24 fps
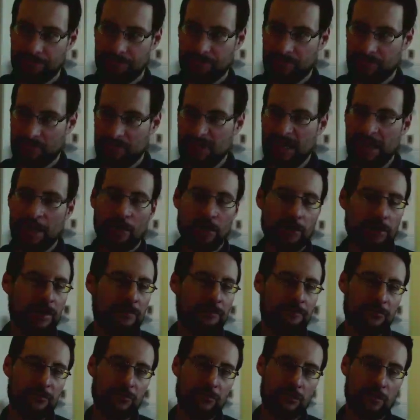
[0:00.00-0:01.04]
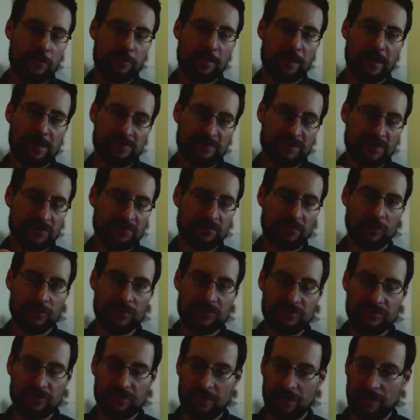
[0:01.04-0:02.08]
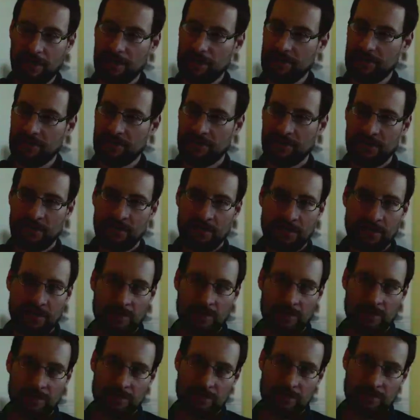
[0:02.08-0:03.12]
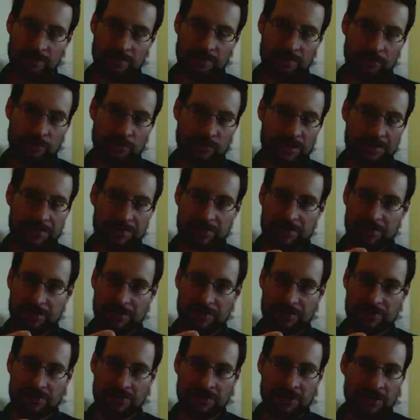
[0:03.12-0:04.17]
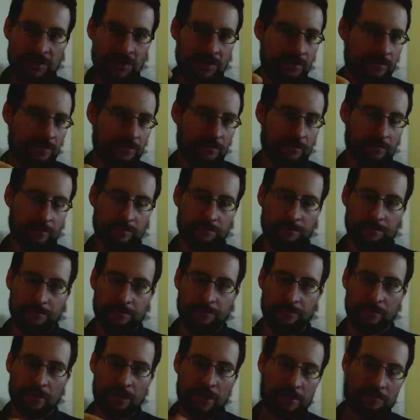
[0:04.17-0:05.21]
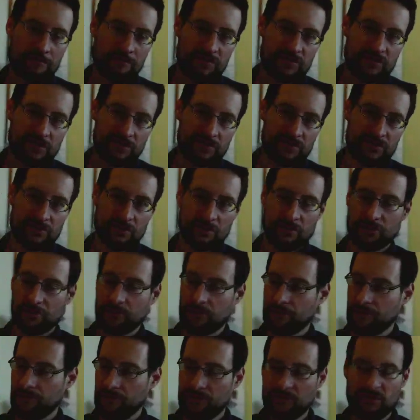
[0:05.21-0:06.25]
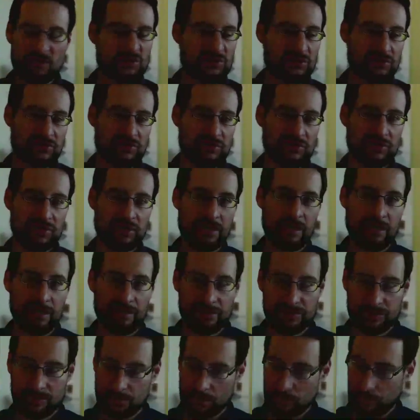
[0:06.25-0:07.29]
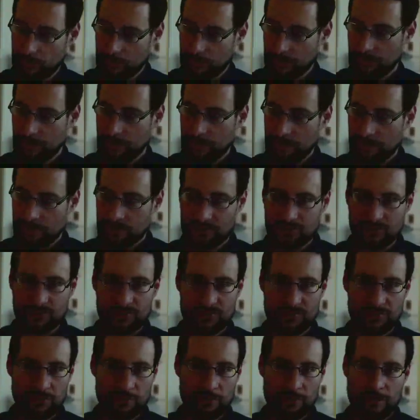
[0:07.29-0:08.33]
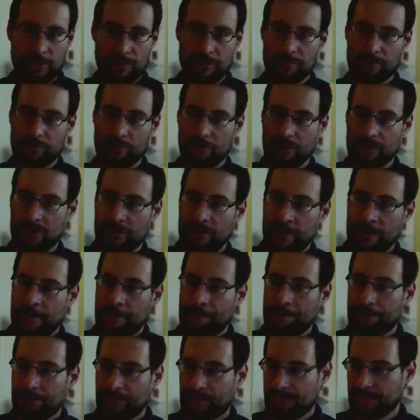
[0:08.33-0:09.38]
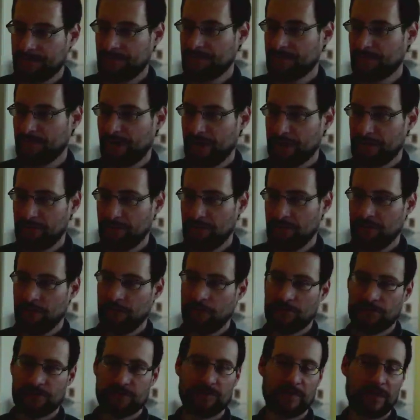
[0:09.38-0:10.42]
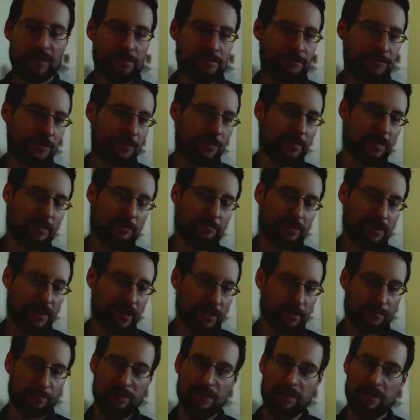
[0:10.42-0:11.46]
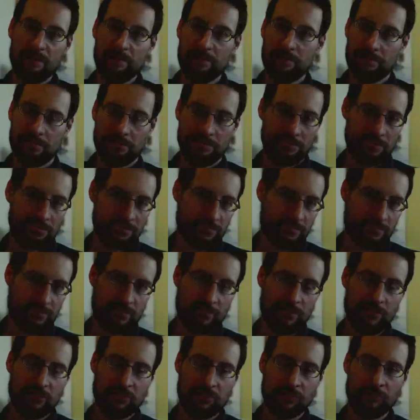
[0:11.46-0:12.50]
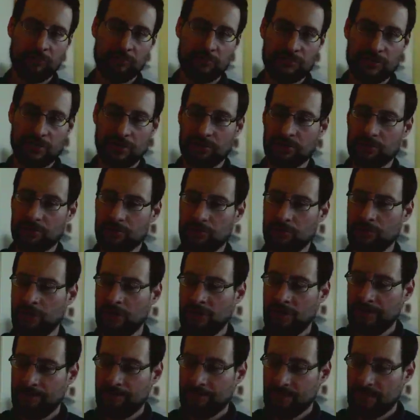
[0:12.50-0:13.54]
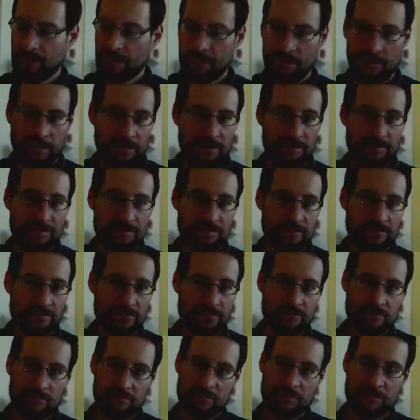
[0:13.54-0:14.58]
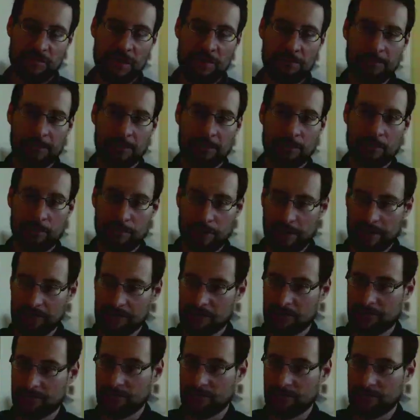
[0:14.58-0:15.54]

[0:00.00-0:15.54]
yeah, if you compile this once and run this for hundreds of thousands of users in case of SUSE or Android, this might be worthwhile for people like me, T2, Gen 2, and people compiling this from